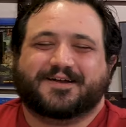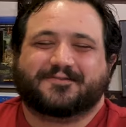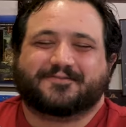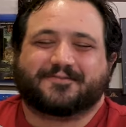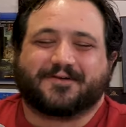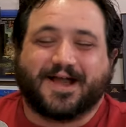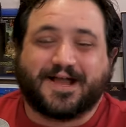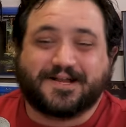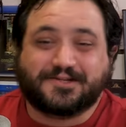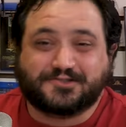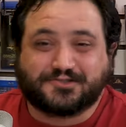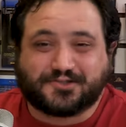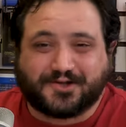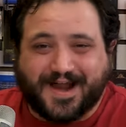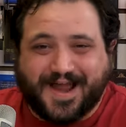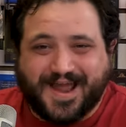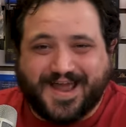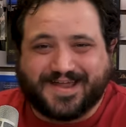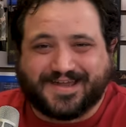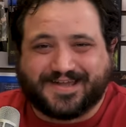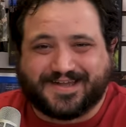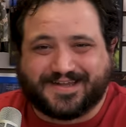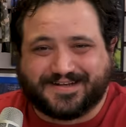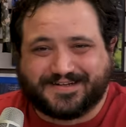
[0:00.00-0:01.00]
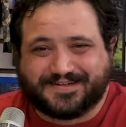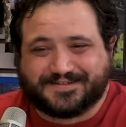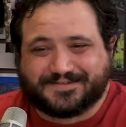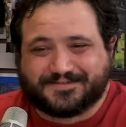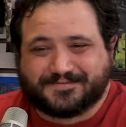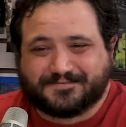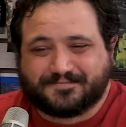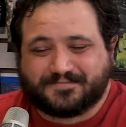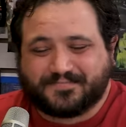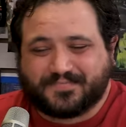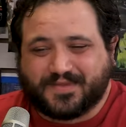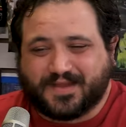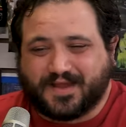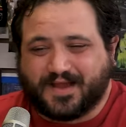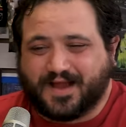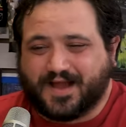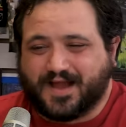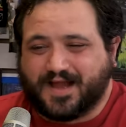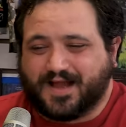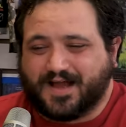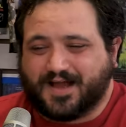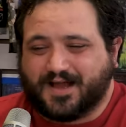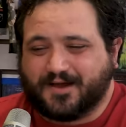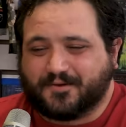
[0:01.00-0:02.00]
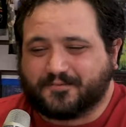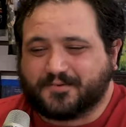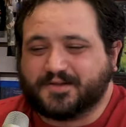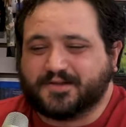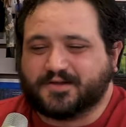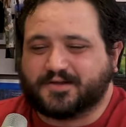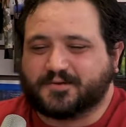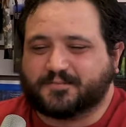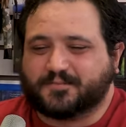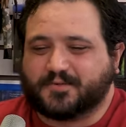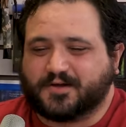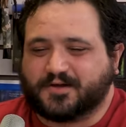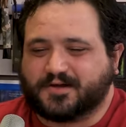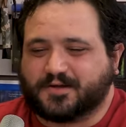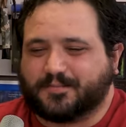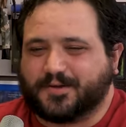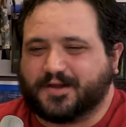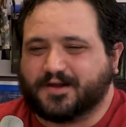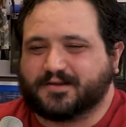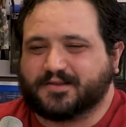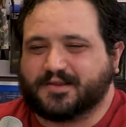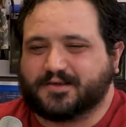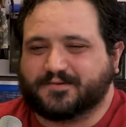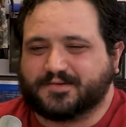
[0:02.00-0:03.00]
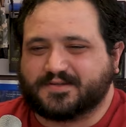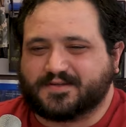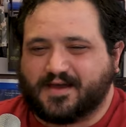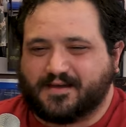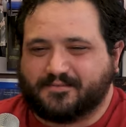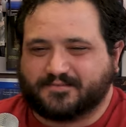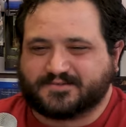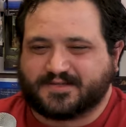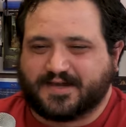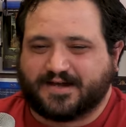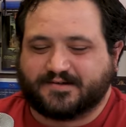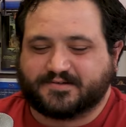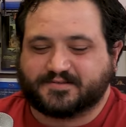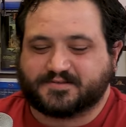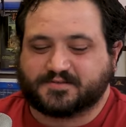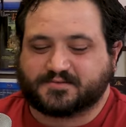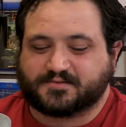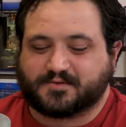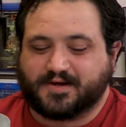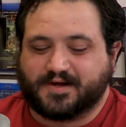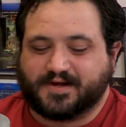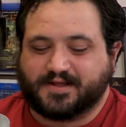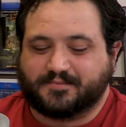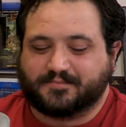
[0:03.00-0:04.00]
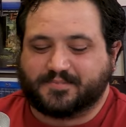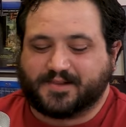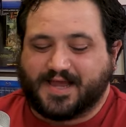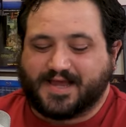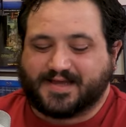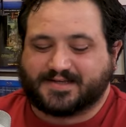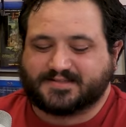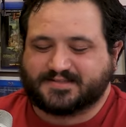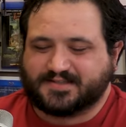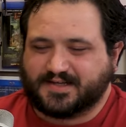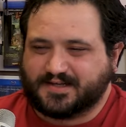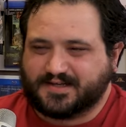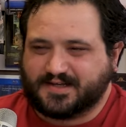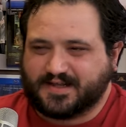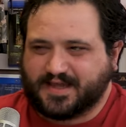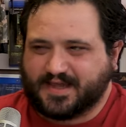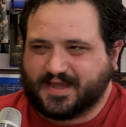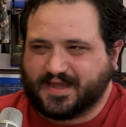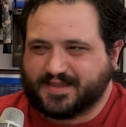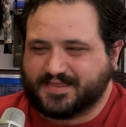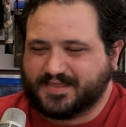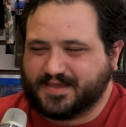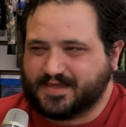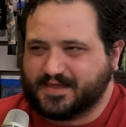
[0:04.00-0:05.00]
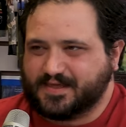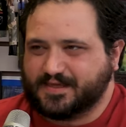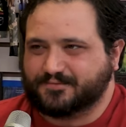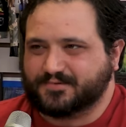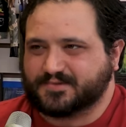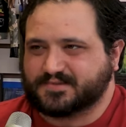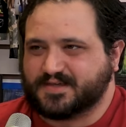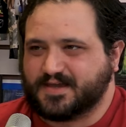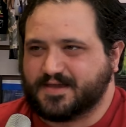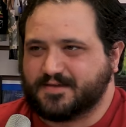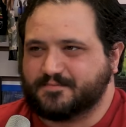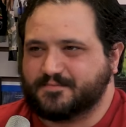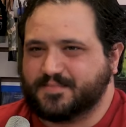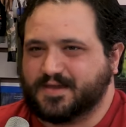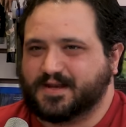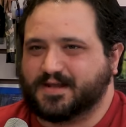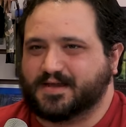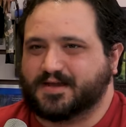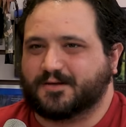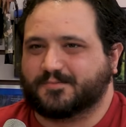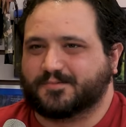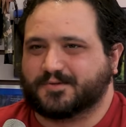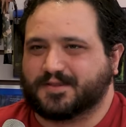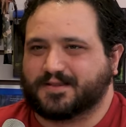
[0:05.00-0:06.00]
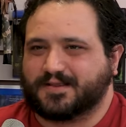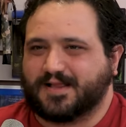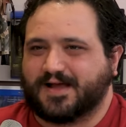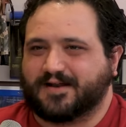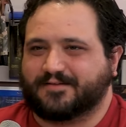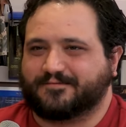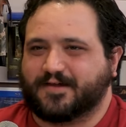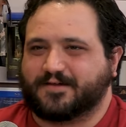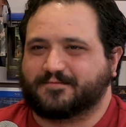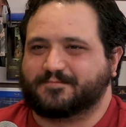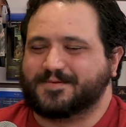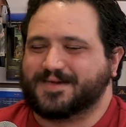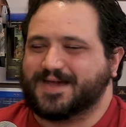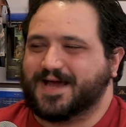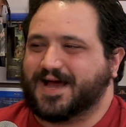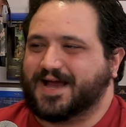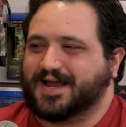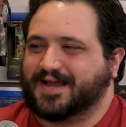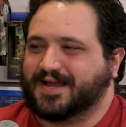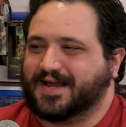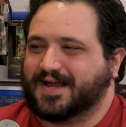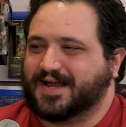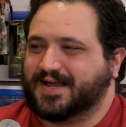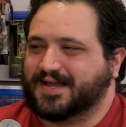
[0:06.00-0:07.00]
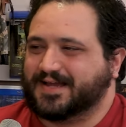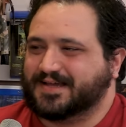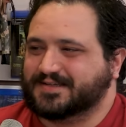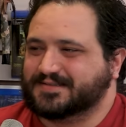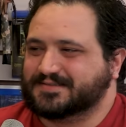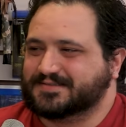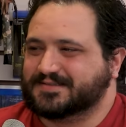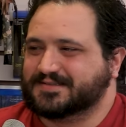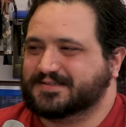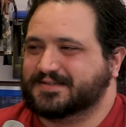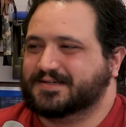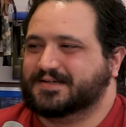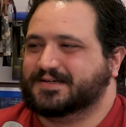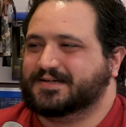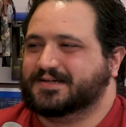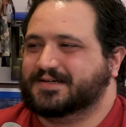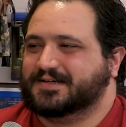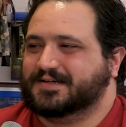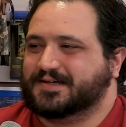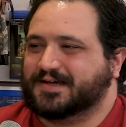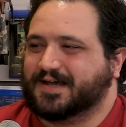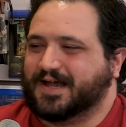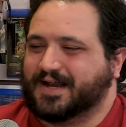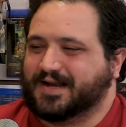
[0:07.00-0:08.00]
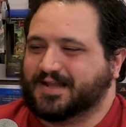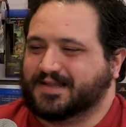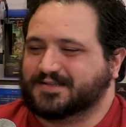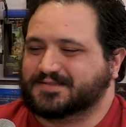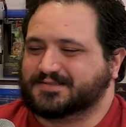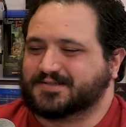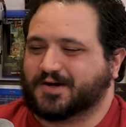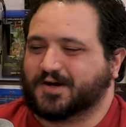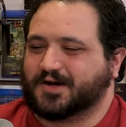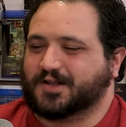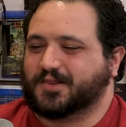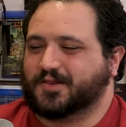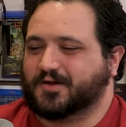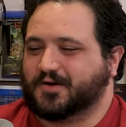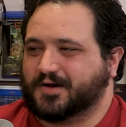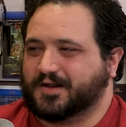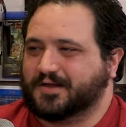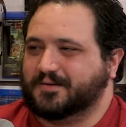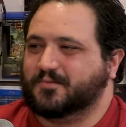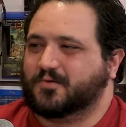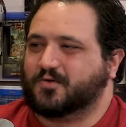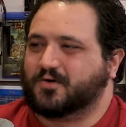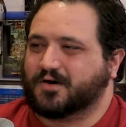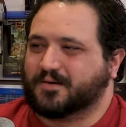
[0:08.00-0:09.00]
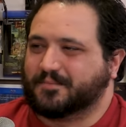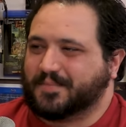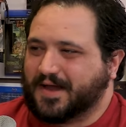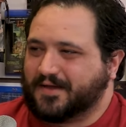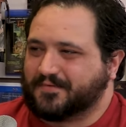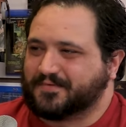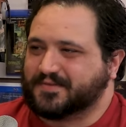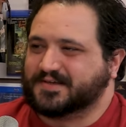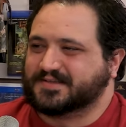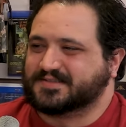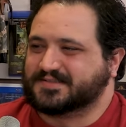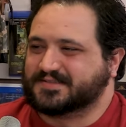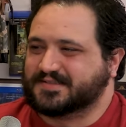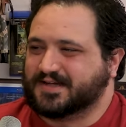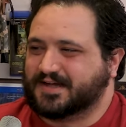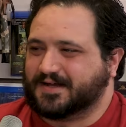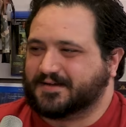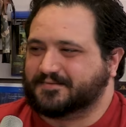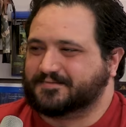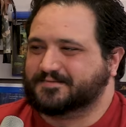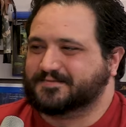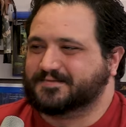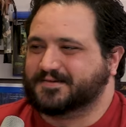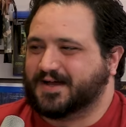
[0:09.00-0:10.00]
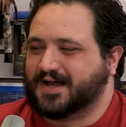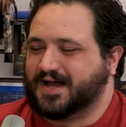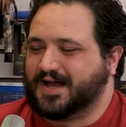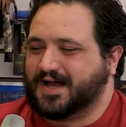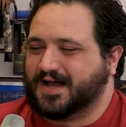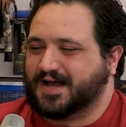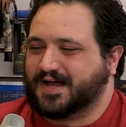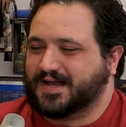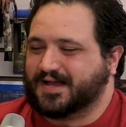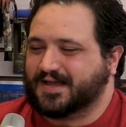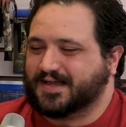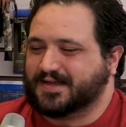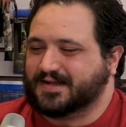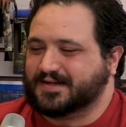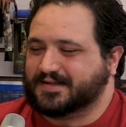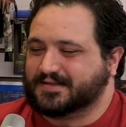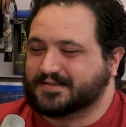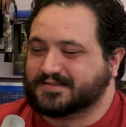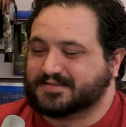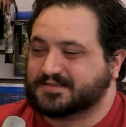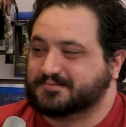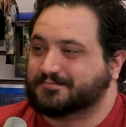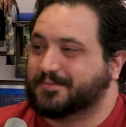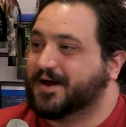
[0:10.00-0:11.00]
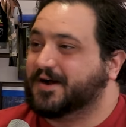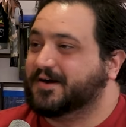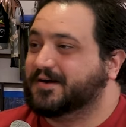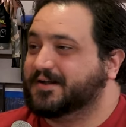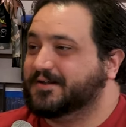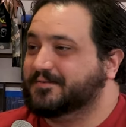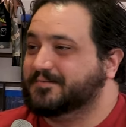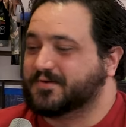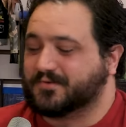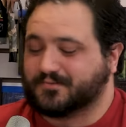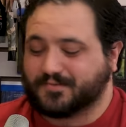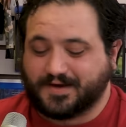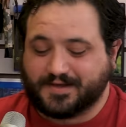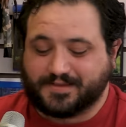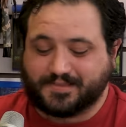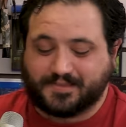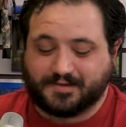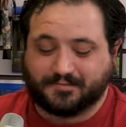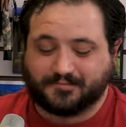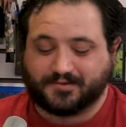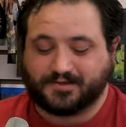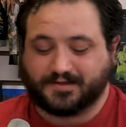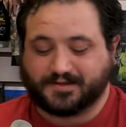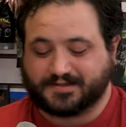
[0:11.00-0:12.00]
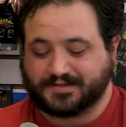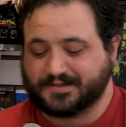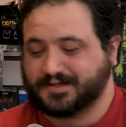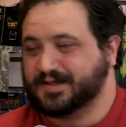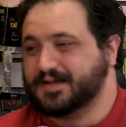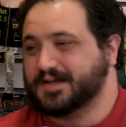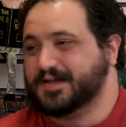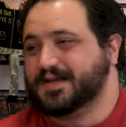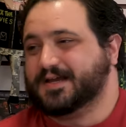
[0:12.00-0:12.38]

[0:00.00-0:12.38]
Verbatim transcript: Red Dragon. Uh, really good book. Apparently, when Thomas Harris was writing Black Sunday, I think he was like meeting up with a lot of FBI guys. Hmm and he started learning more about this stuff uh, and inspired him to write the book.